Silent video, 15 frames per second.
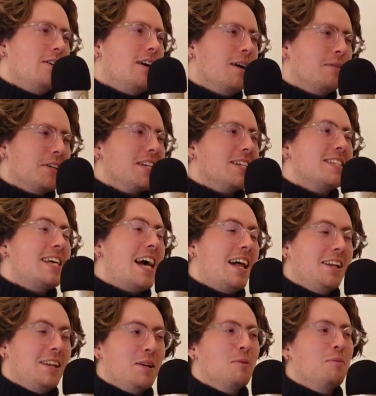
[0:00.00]
I'm gonna
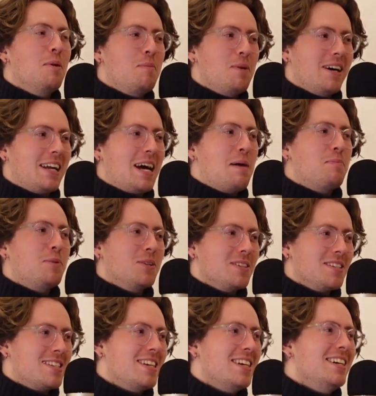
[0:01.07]
tell them about
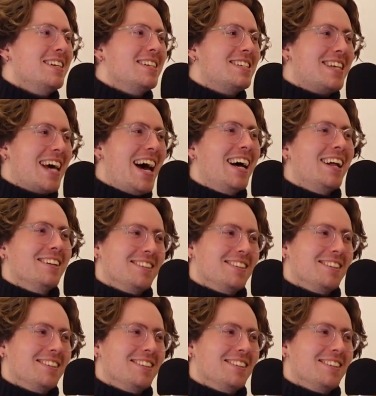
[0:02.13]
apples. Tell,